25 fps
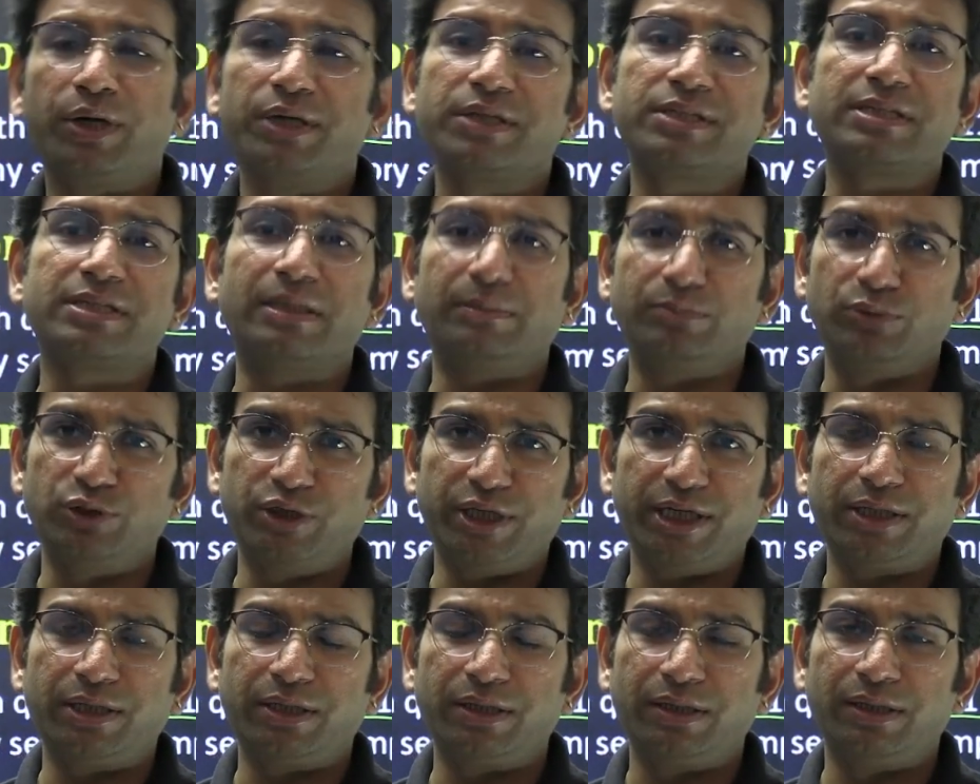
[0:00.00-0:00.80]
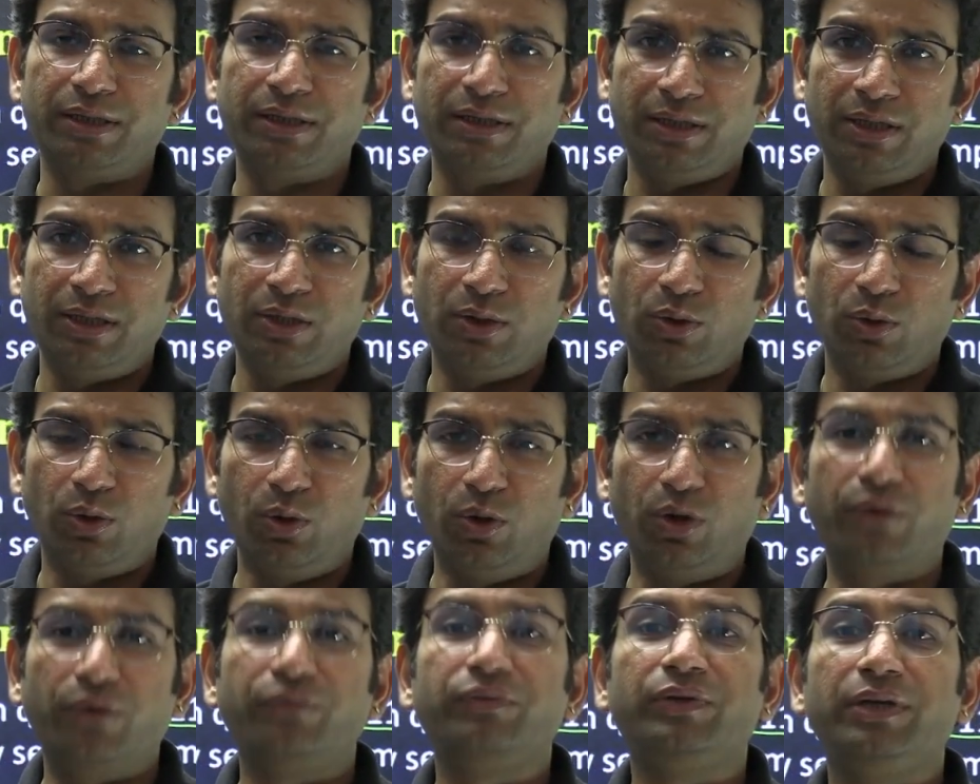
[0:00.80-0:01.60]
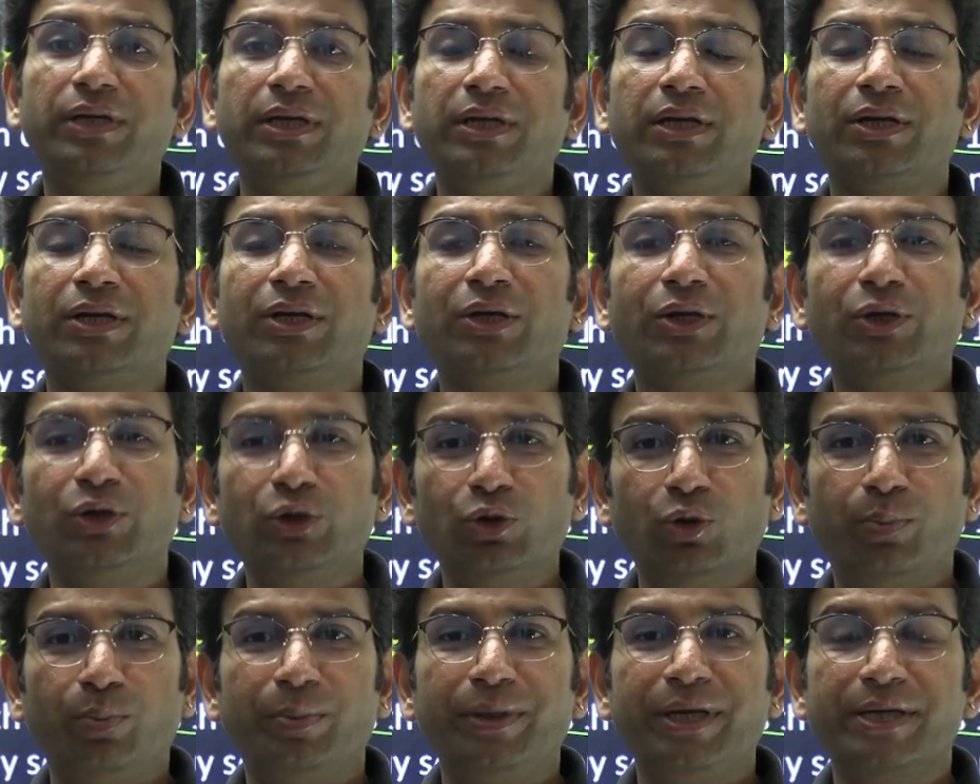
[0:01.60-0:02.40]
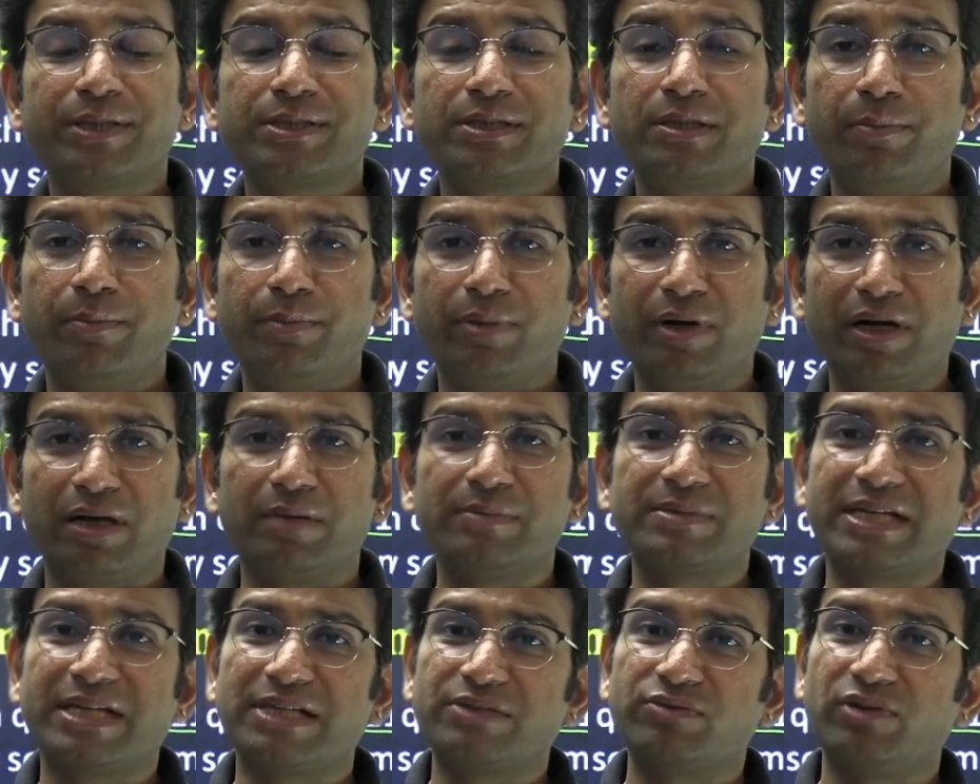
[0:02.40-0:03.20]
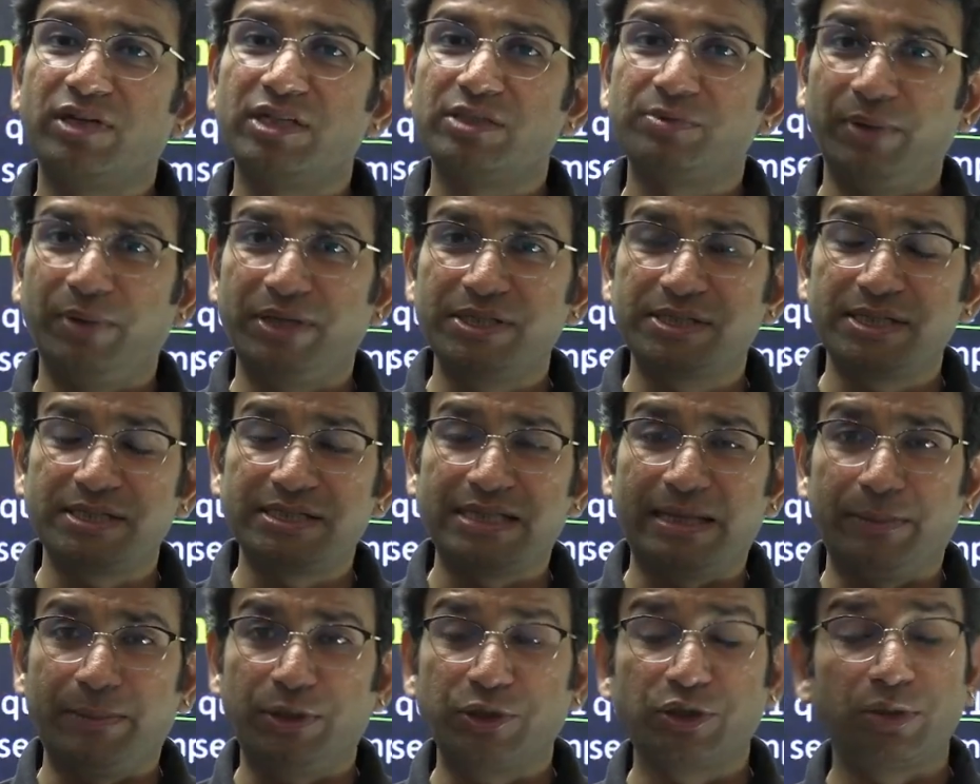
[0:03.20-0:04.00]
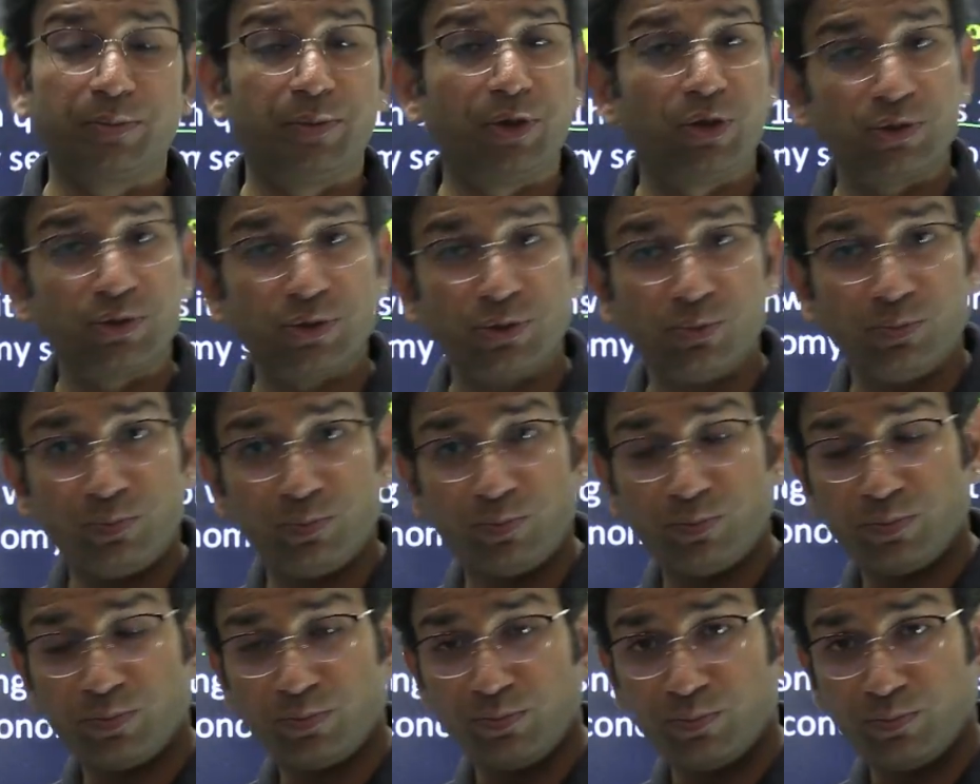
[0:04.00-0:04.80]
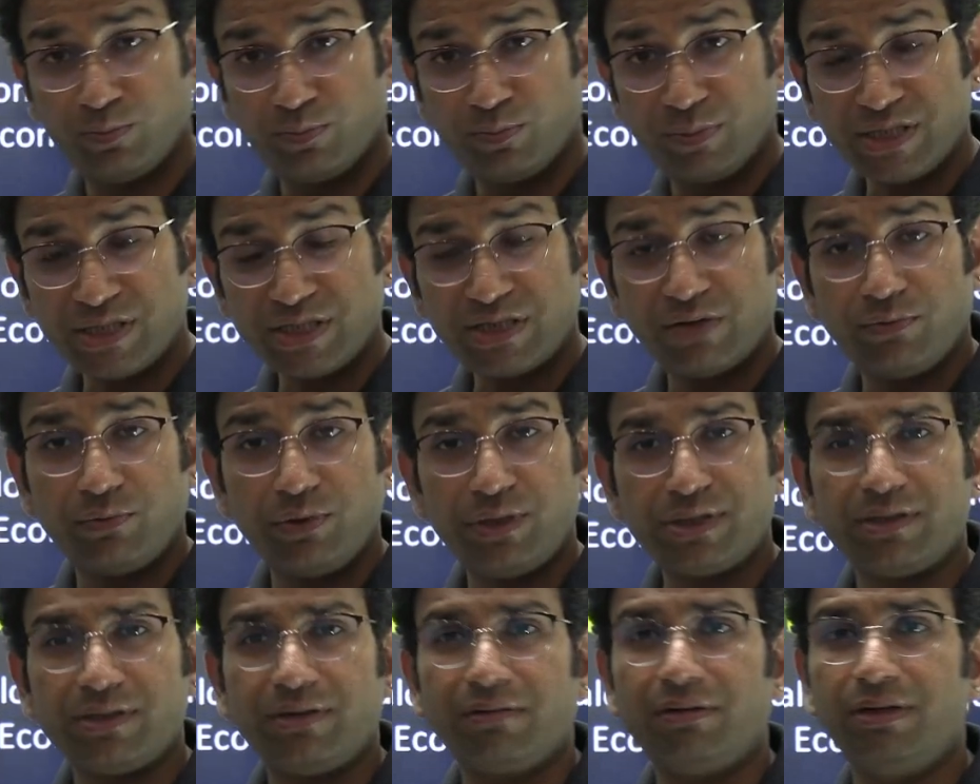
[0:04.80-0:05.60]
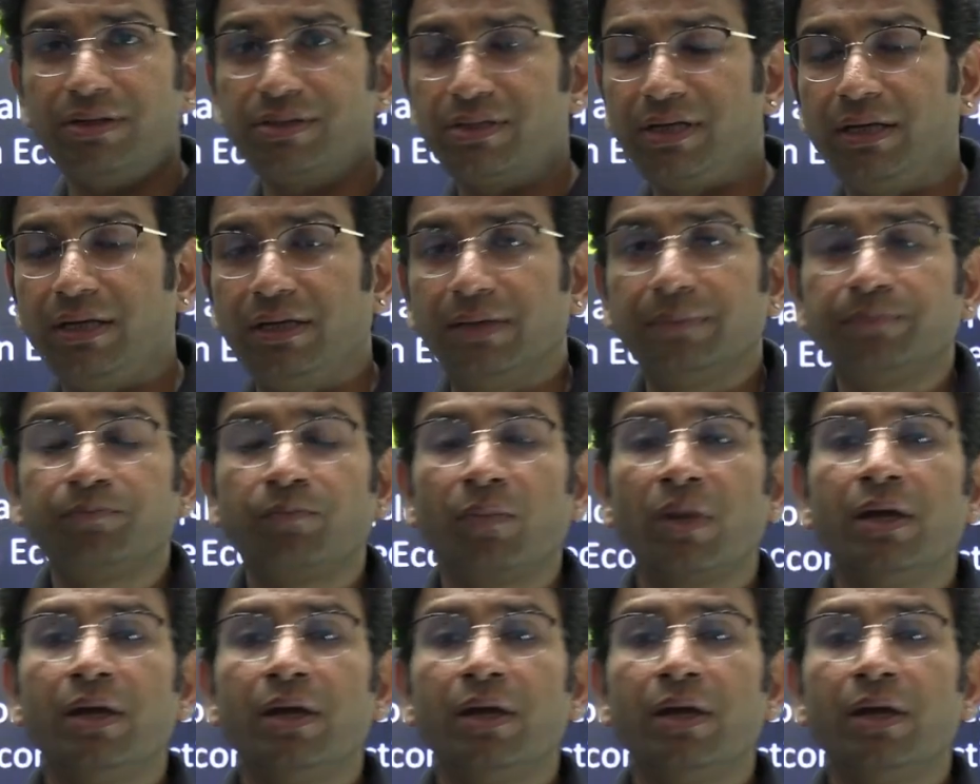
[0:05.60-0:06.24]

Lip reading: subject of the UPSC prelims as well as mains examination, because you must have recently seen